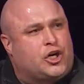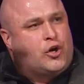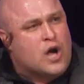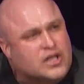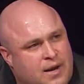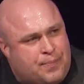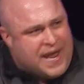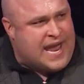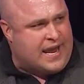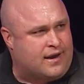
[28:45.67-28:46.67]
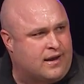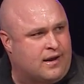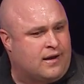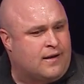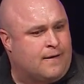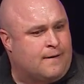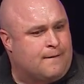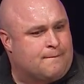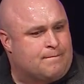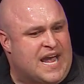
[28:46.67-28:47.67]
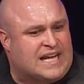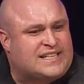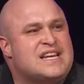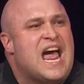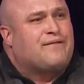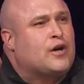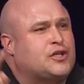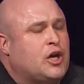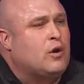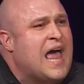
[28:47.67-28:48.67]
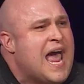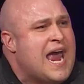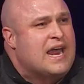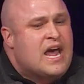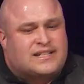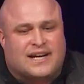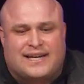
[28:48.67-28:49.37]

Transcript: you to be. It's never too late to